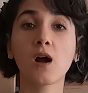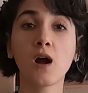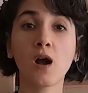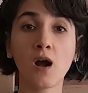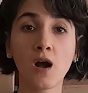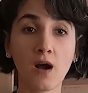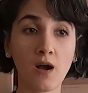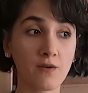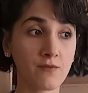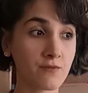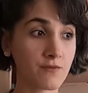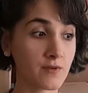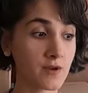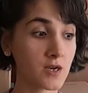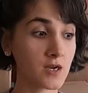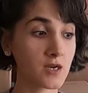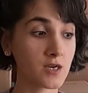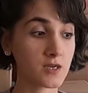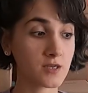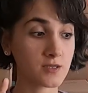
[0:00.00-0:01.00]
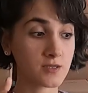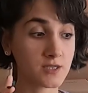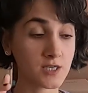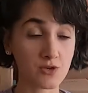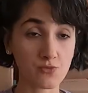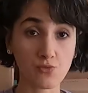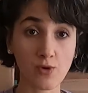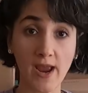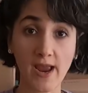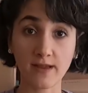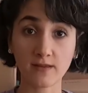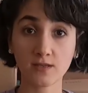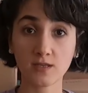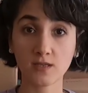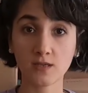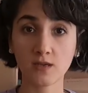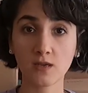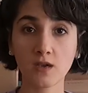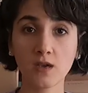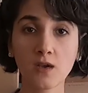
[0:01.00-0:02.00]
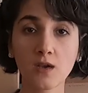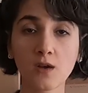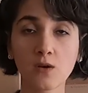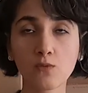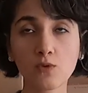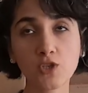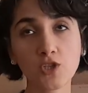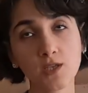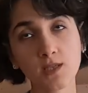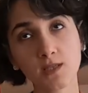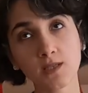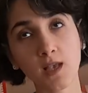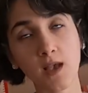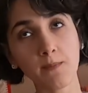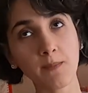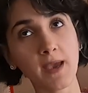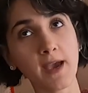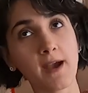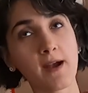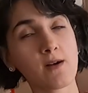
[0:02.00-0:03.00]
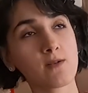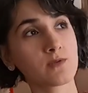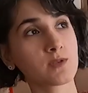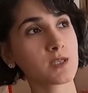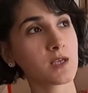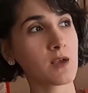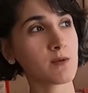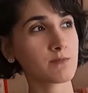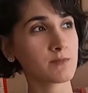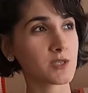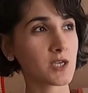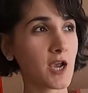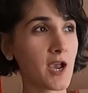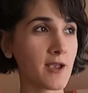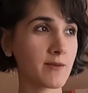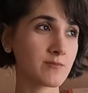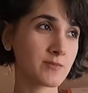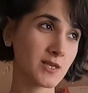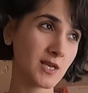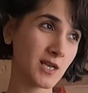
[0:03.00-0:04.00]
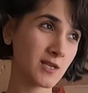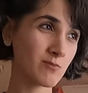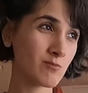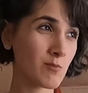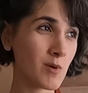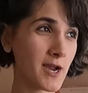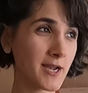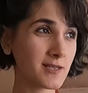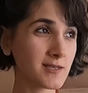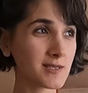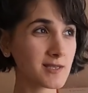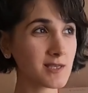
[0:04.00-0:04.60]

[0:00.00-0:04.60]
of the rent, which is sometimes it might